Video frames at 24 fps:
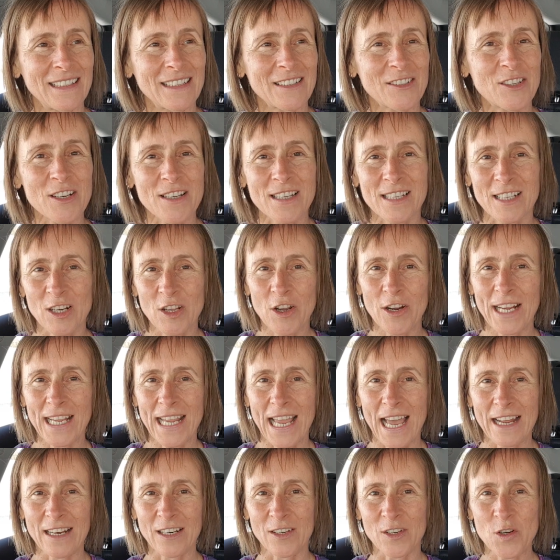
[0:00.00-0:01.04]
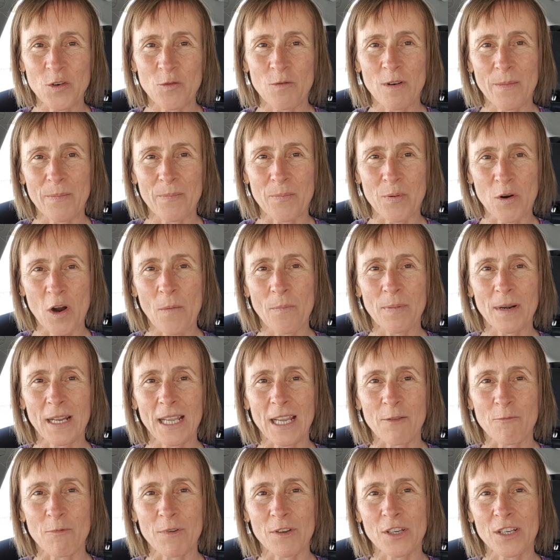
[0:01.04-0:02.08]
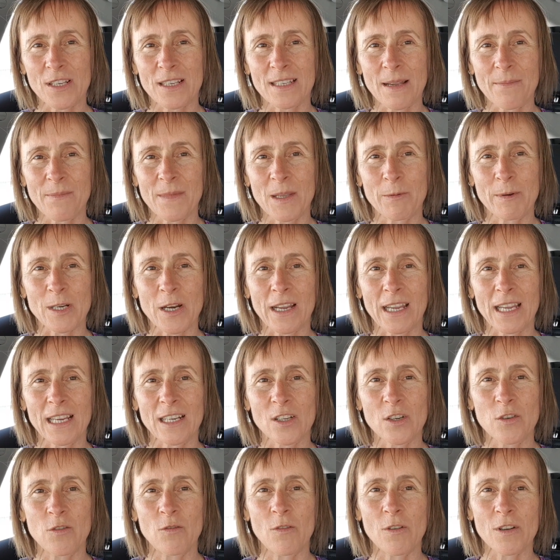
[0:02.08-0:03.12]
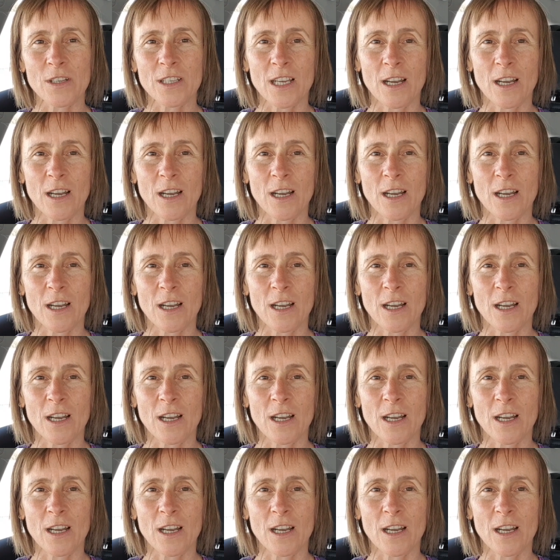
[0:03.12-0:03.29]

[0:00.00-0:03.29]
just learning how to do it properly, which is something we don't get taught.